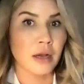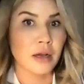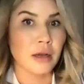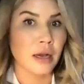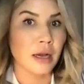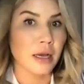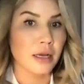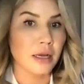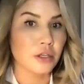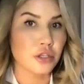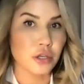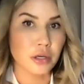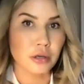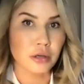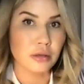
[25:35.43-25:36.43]
a
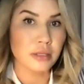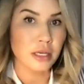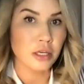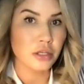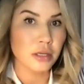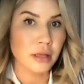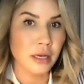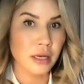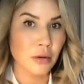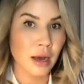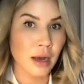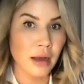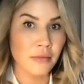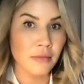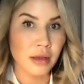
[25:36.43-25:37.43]
journal session that you
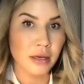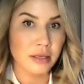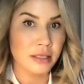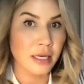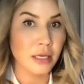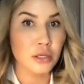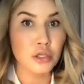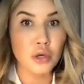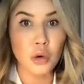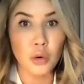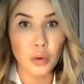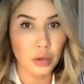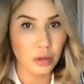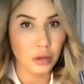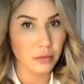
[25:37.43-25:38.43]
have that can take a
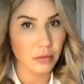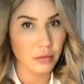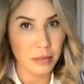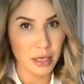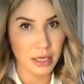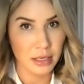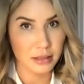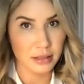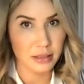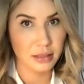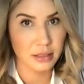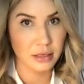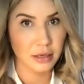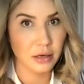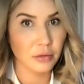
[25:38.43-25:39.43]
total of a minute,
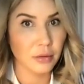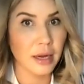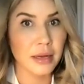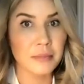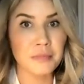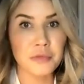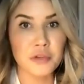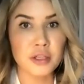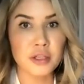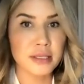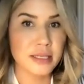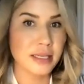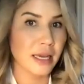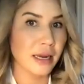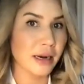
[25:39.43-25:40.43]
right? Just to
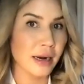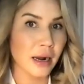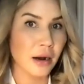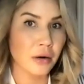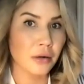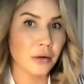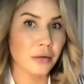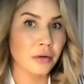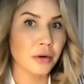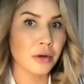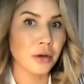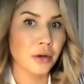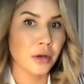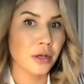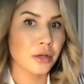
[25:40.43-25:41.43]
get it out,
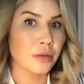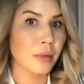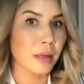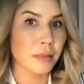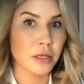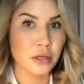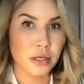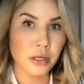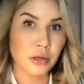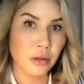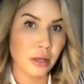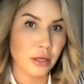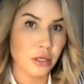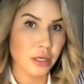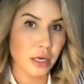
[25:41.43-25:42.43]
maybe during your
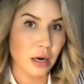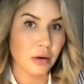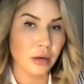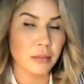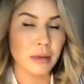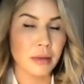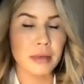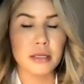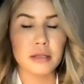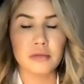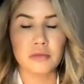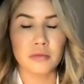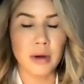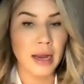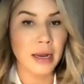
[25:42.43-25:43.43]
lunch hour, maybe it's
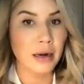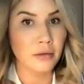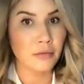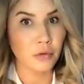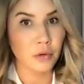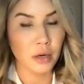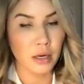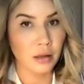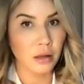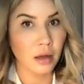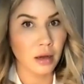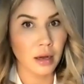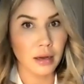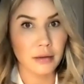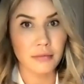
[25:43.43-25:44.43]
right at 4
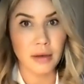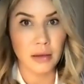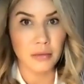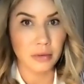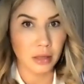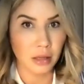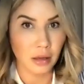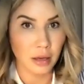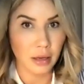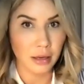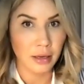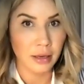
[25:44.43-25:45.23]
o'clock, 5 o'clock,